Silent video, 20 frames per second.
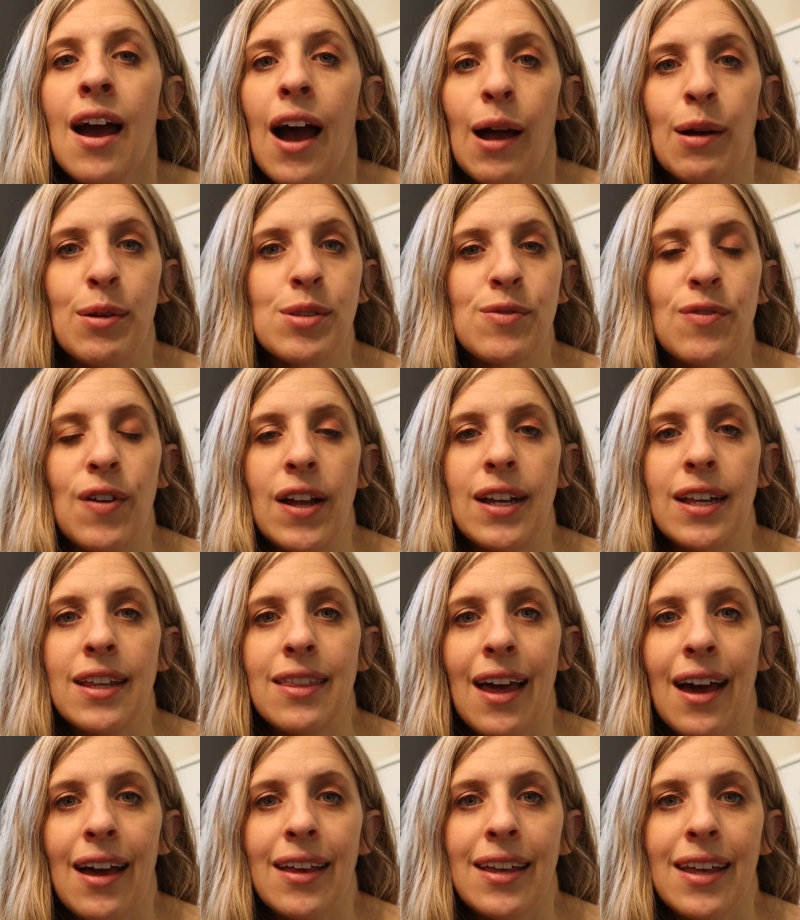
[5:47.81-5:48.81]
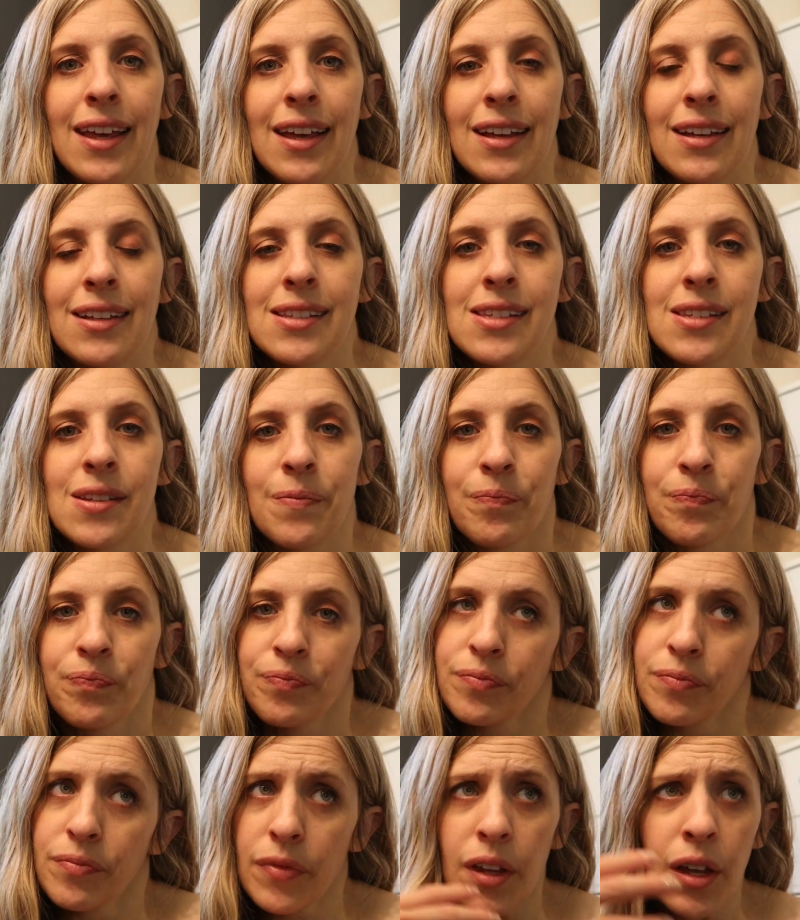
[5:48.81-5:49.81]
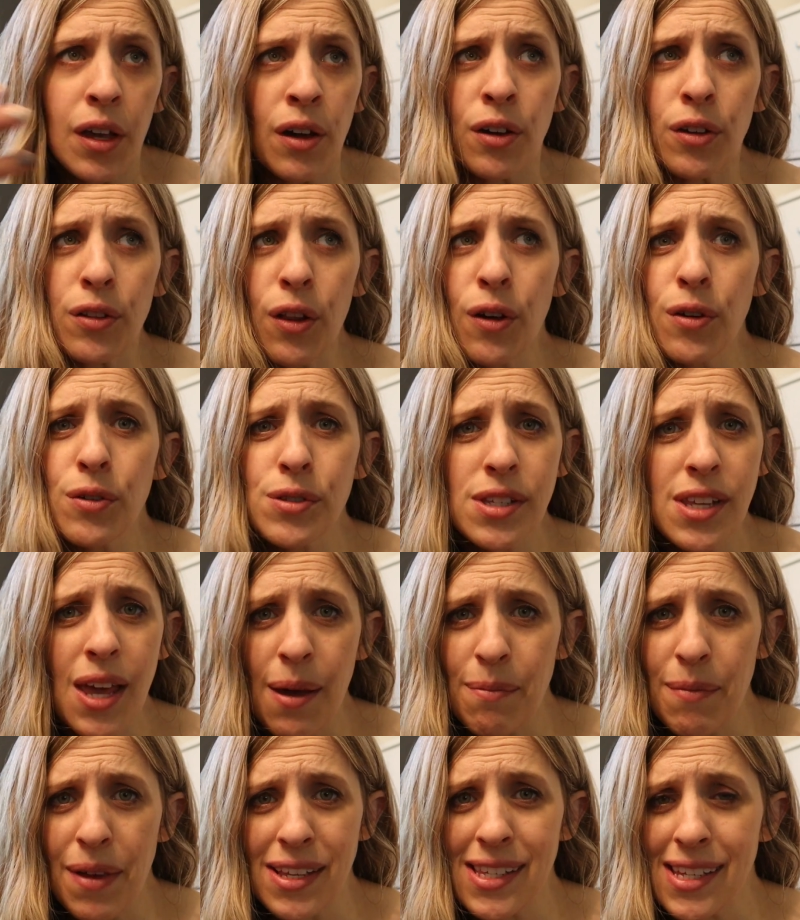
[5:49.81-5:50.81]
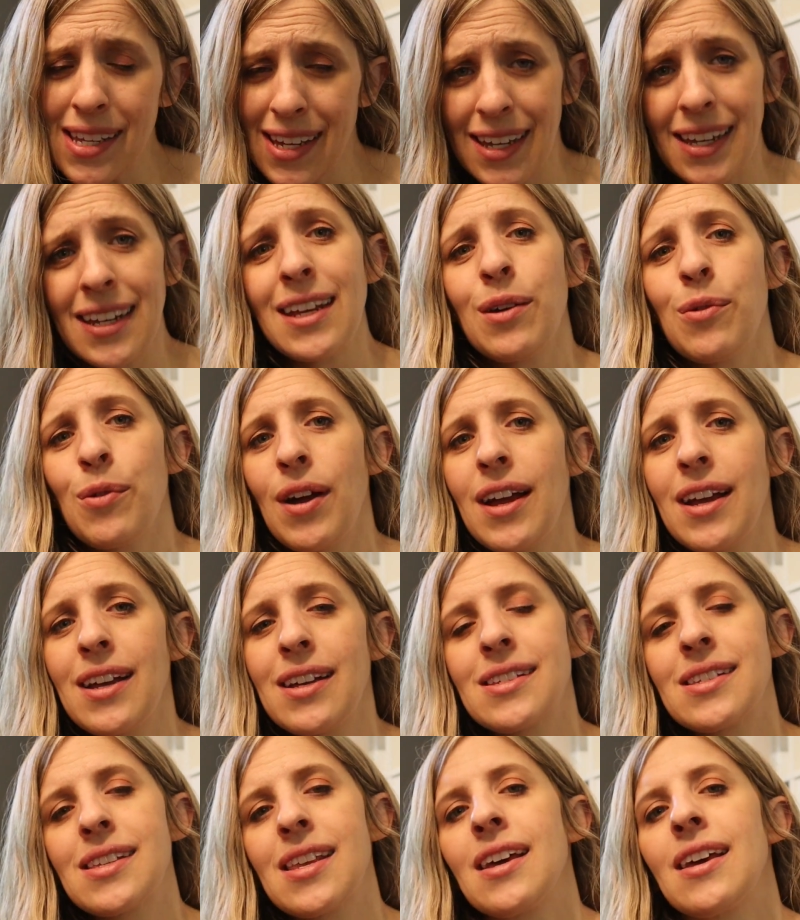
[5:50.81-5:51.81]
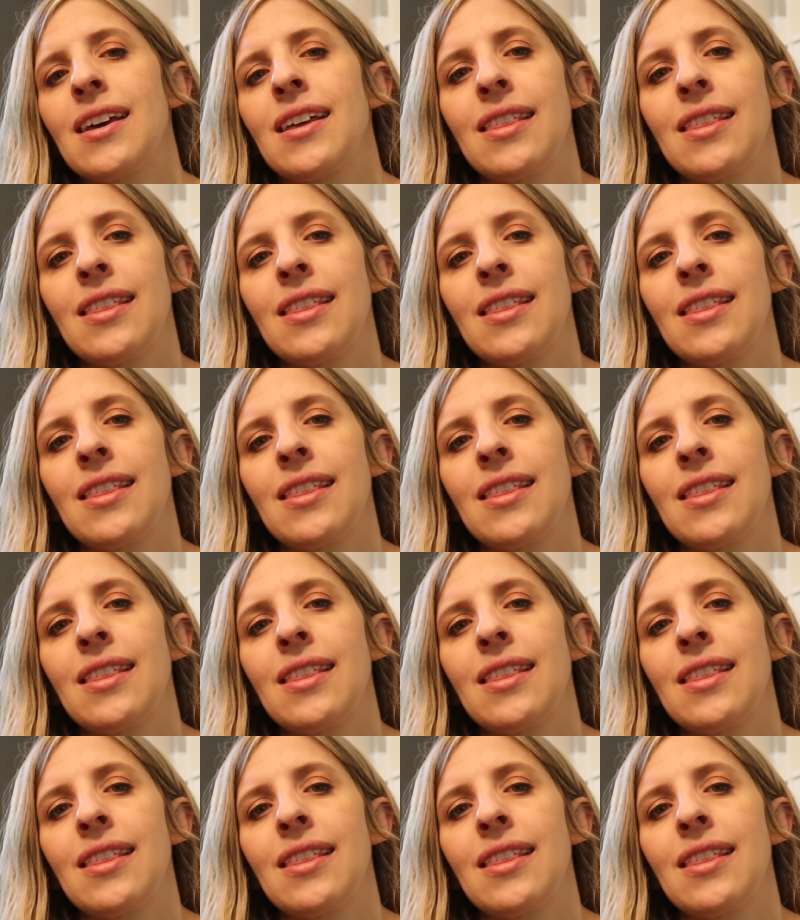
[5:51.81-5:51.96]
I was finding that kids' clothes get messy anyways.